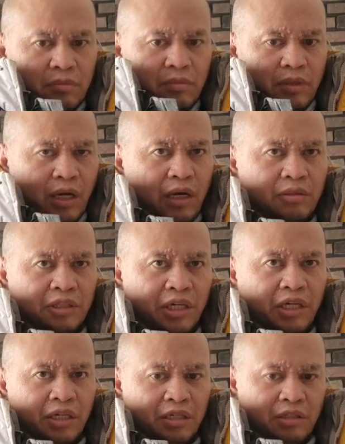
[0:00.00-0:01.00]
Now
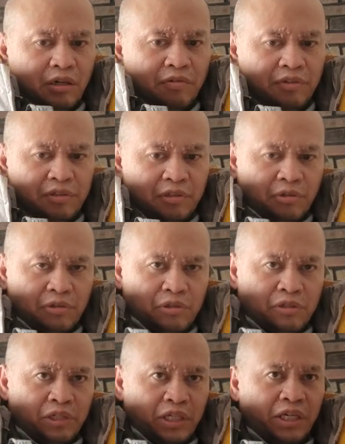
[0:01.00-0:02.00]
taking it off is also
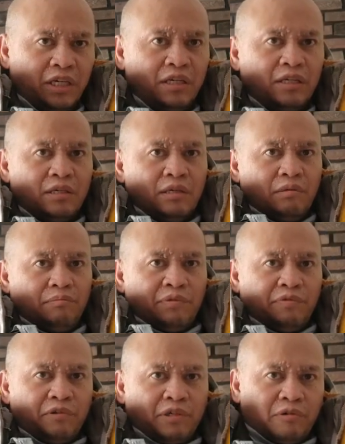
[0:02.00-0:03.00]
tricky.
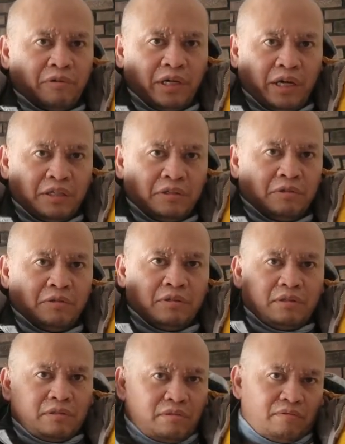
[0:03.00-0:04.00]
Before, the way I do it,
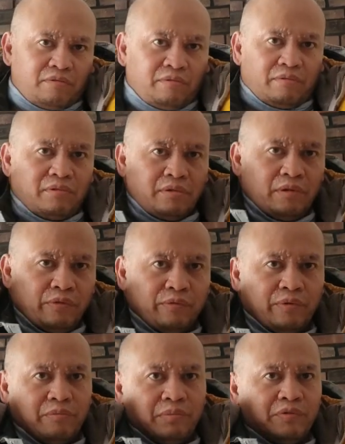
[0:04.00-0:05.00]

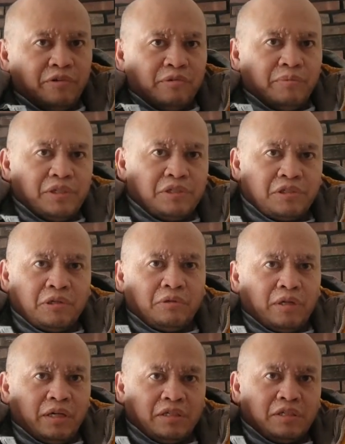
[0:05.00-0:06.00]
before my stroke,
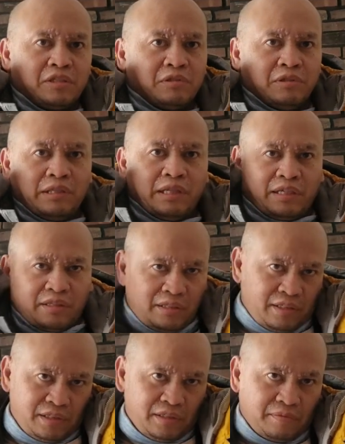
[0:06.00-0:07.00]
I just do it like
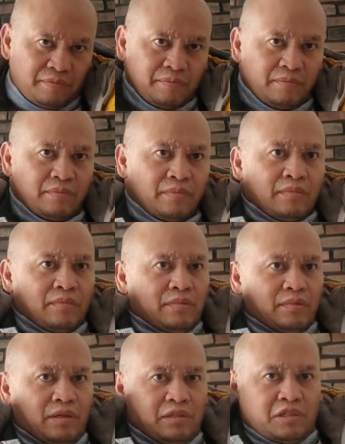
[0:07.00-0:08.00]
this.
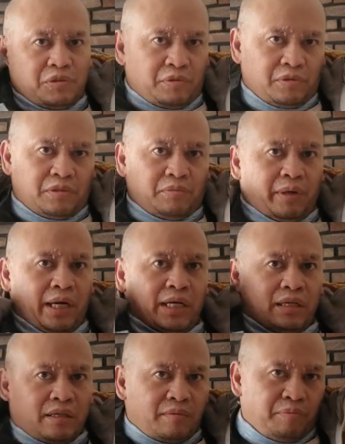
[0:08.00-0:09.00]
I just
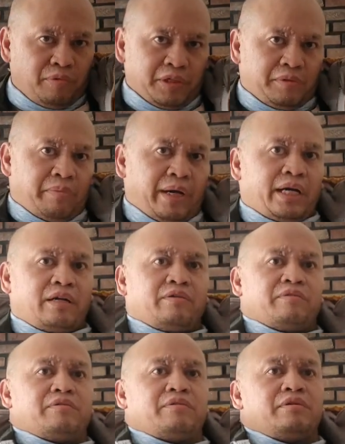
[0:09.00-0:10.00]
pull it back,
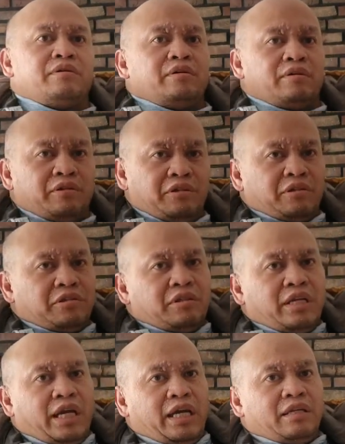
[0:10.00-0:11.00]
your good
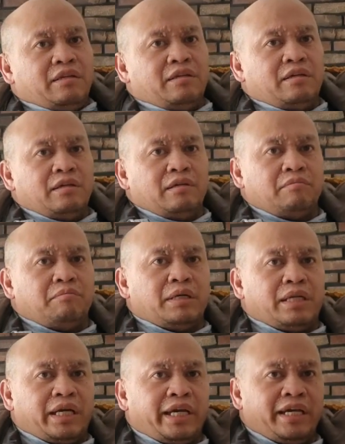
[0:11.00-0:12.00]
hand, but
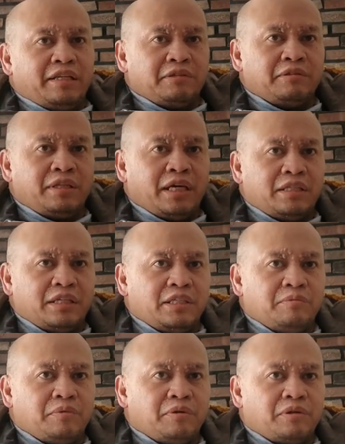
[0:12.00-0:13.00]
I can't do that
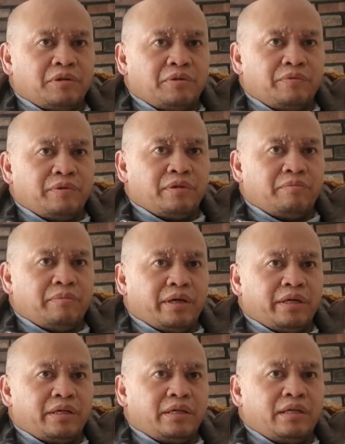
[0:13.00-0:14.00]
anymore with
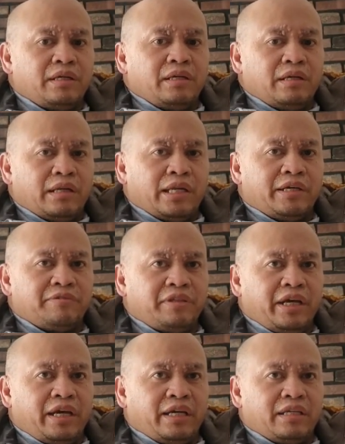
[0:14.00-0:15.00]
my left
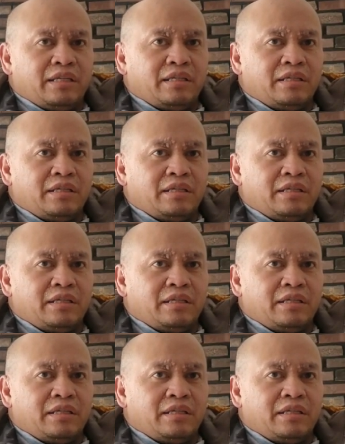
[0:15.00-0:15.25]
hand.